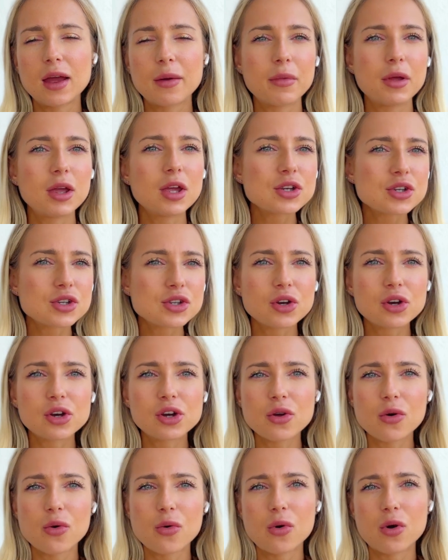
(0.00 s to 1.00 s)
am
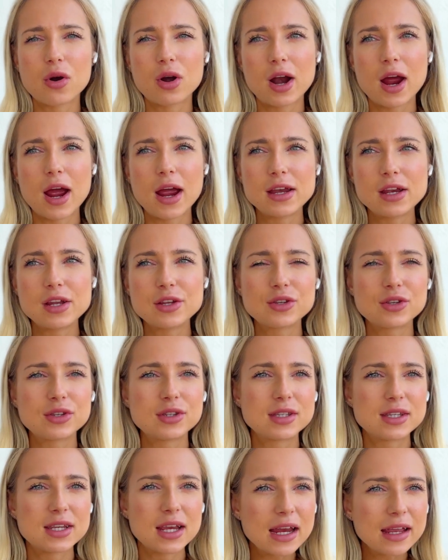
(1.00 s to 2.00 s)
injured or I
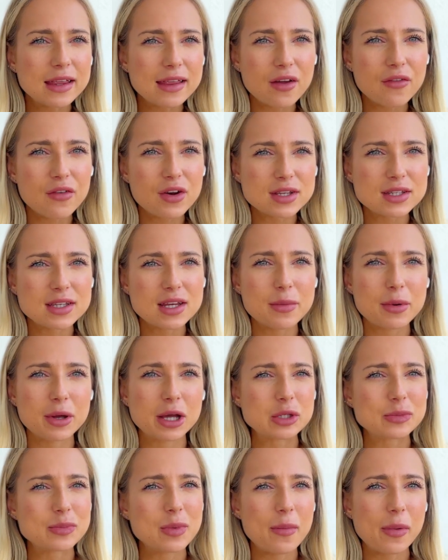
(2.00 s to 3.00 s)
need to eat every day
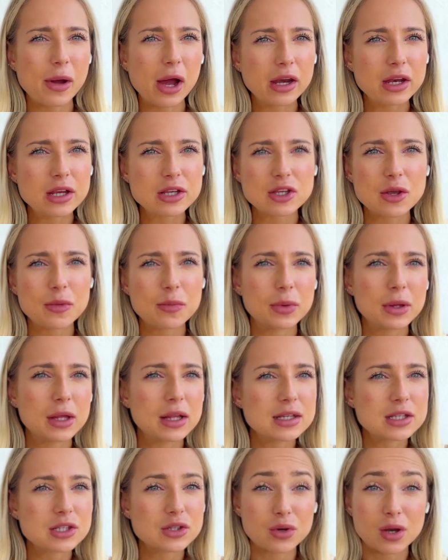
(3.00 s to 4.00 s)
because my body is
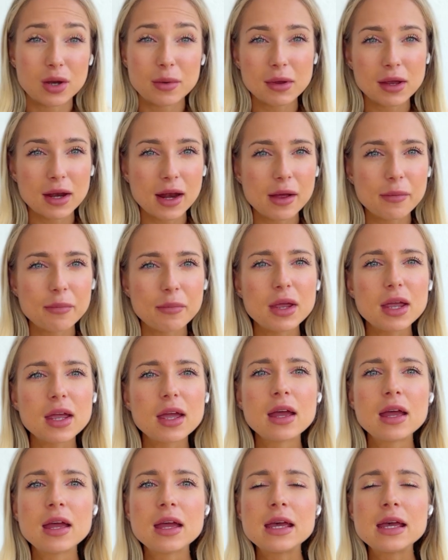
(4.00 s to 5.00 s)
completely screaming at me.
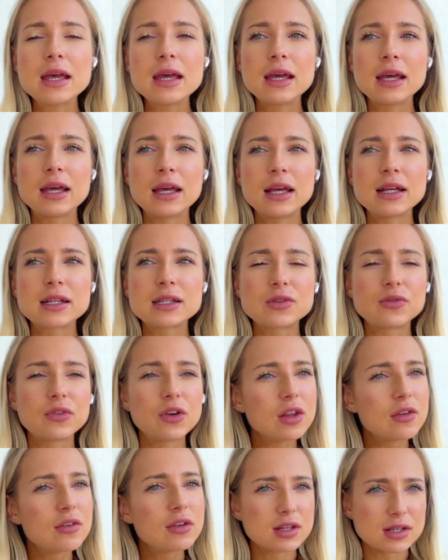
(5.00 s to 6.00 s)
It's
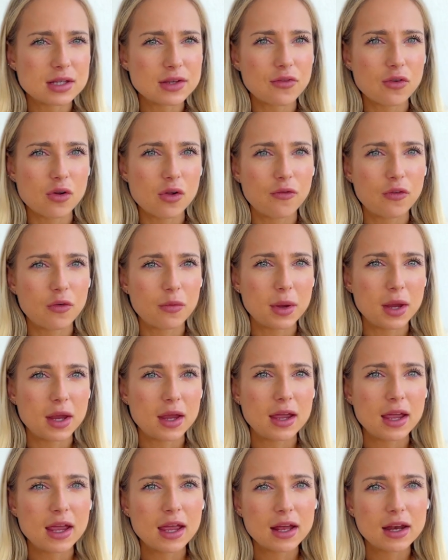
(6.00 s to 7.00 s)
really difficult for me,
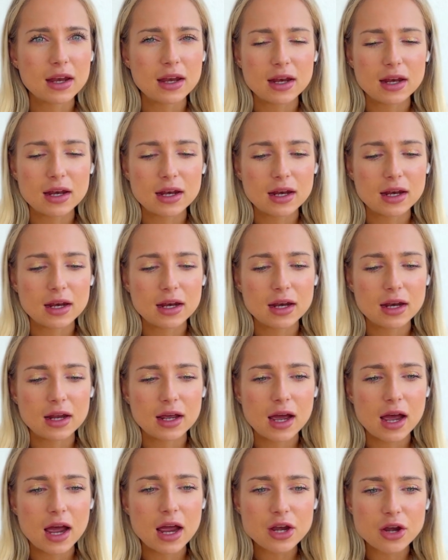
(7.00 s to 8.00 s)
and
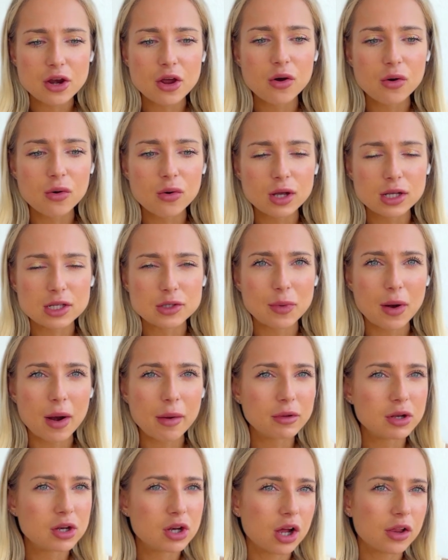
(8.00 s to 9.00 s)
I know it's
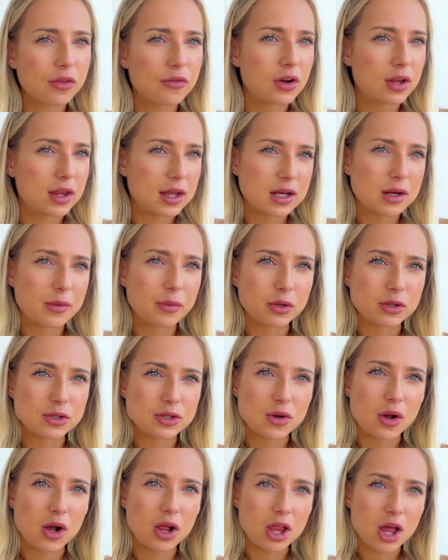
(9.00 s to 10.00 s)
probably not relatable
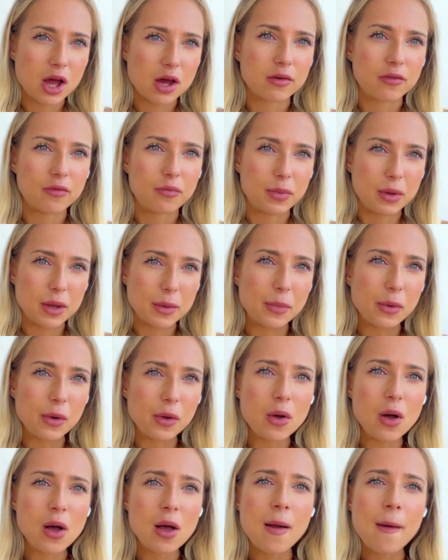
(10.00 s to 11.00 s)
to a lot of
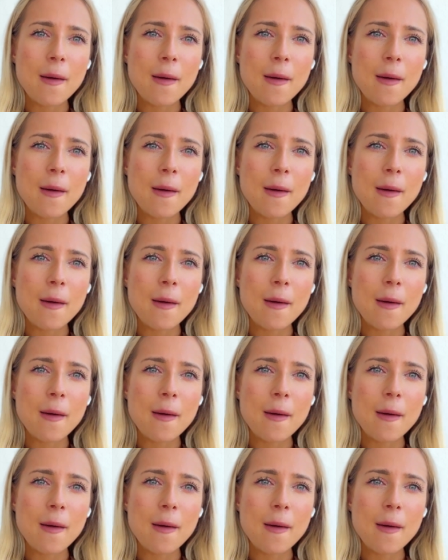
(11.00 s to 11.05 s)
people,